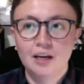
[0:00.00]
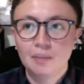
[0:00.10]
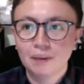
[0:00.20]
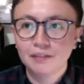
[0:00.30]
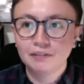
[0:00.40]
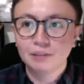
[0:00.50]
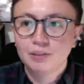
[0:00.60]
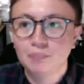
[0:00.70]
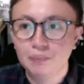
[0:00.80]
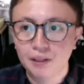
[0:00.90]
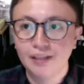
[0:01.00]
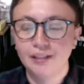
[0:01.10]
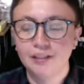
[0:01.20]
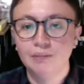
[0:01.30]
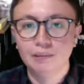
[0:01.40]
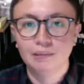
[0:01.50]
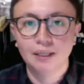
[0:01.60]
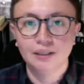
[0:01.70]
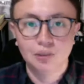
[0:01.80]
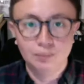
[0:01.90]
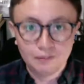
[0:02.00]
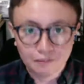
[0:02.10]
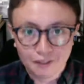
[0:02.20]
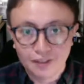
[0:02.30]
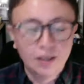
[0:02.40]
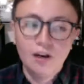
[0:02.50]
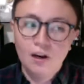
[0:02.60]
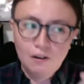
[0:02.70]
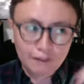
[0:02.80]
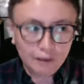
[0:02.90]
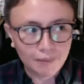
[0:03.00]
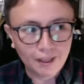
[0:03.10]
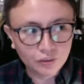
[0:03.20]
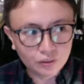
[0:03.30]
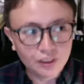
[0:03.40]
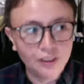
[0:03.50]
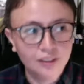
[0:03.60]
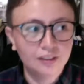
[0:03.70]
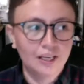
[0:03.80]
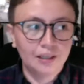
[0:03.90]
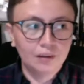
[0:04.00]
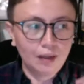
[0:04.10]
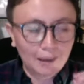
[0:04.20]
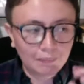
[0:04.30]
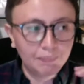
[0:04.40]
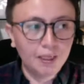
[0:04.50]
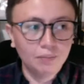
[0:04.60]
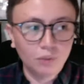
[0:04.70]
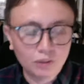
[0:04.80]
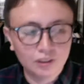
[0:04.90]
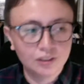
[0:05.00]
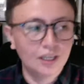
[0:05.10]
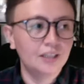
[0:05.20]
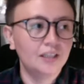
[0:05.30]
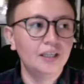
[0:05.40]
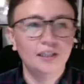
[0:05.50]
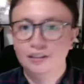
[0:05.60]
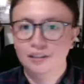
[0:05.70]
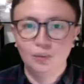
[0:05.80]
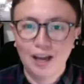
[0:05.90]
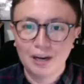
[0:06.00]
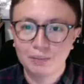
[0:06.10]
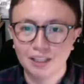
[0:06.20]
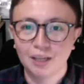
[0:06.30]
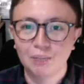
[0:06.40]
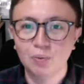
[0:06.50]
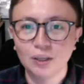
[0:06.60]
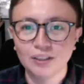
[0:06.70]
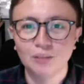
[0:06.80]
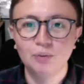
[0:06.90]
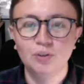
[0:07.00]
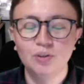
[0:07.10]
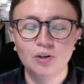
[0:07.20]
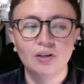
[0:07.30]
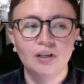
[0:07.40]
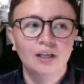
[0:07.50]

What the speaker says: Apart from, syempre, I need my body to be fit for my routines like camping, motorcycling, wala naman tagapuhat sa bundok,